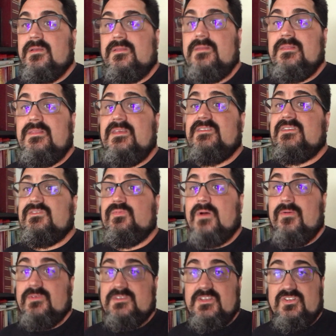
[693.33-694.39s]
this is
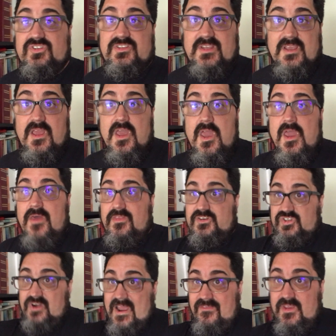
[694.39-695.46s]
what was interesting. The
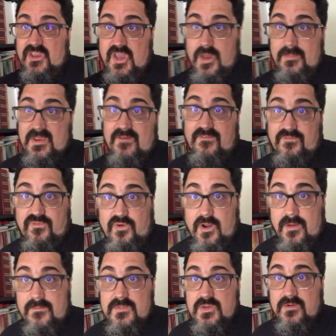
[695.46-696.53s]
traffic coming
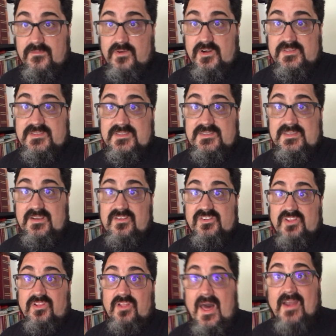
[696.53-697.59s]
from University City,
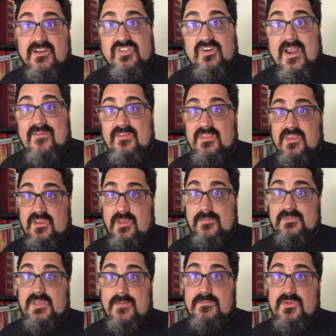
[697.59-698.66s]
there's a lot of traffic that
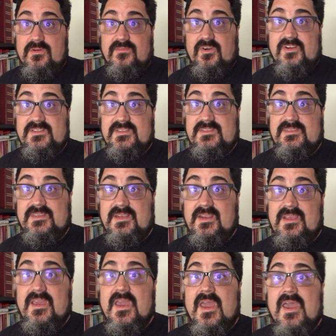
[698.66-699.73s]
comes up University
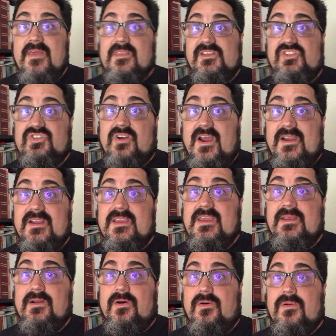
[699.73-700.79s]
City that's trying to
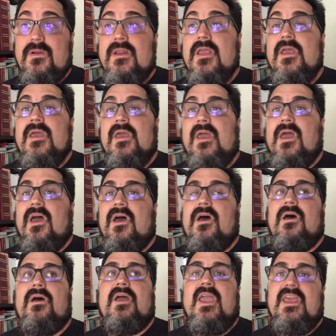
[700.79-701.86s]
get on
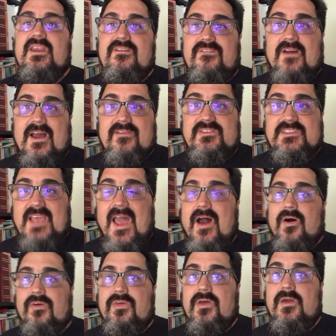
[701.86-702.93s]
85
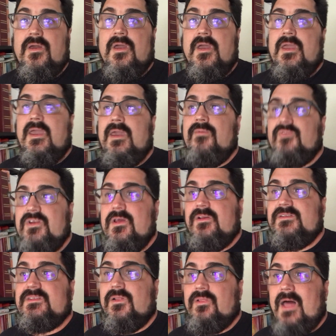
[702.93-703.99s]
South, and we
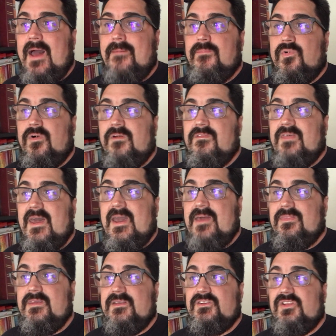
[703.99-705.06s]
noticed a lot more of
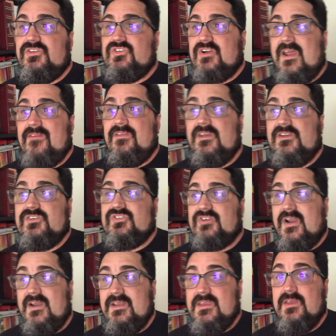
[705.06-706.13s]
that than the traffic
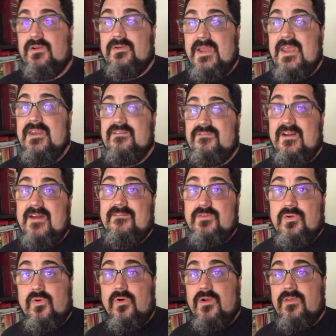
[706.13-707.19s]
trying to get on 85
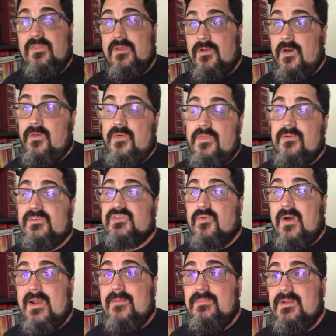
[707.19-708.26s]
North there, although there was
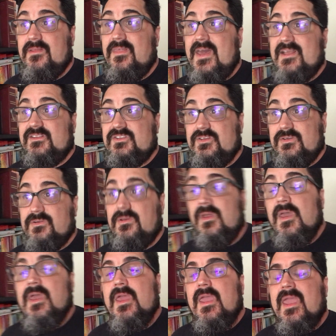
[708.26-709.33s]
quite a bit of that too.
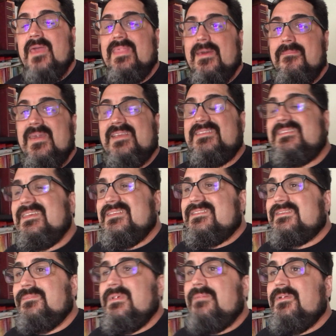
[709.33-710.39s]
And that makes sense
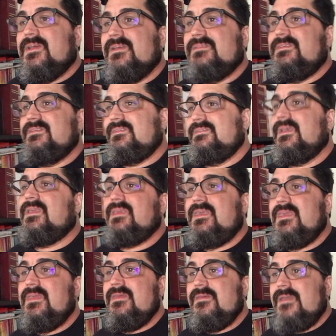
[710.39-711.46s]
to me because this is a
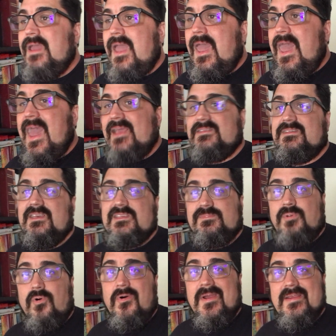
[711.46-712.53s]
key access
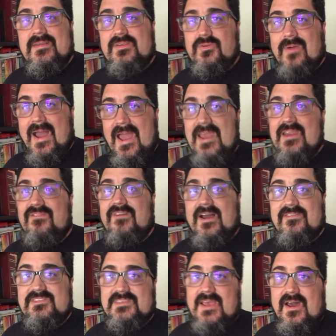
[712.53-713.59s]
point to
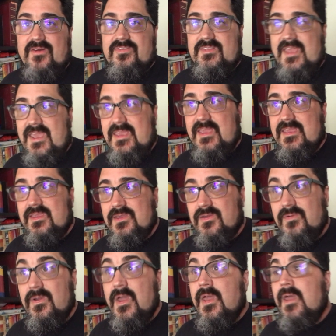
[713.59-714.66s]
I-85 South, taking
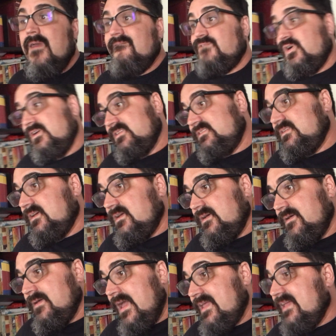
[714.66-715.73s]
you first,
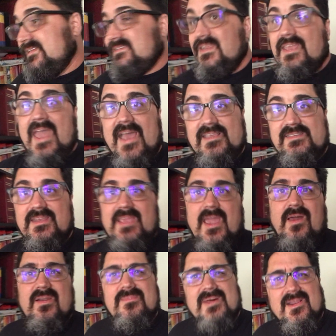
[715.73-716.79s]
I guess, to Gaston
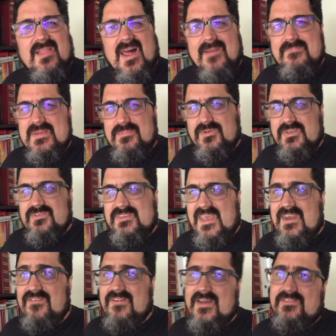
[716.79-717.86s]
County, but a lot of people use
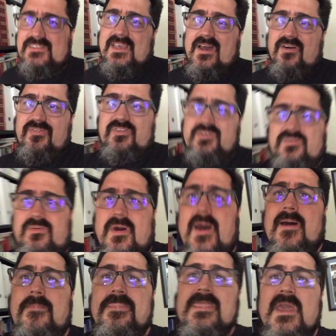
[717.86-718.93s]
85 South
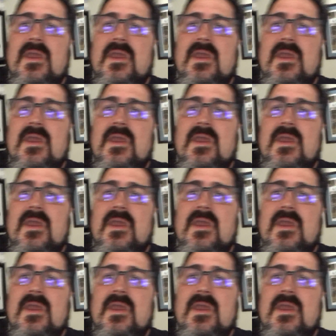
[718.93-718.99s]
to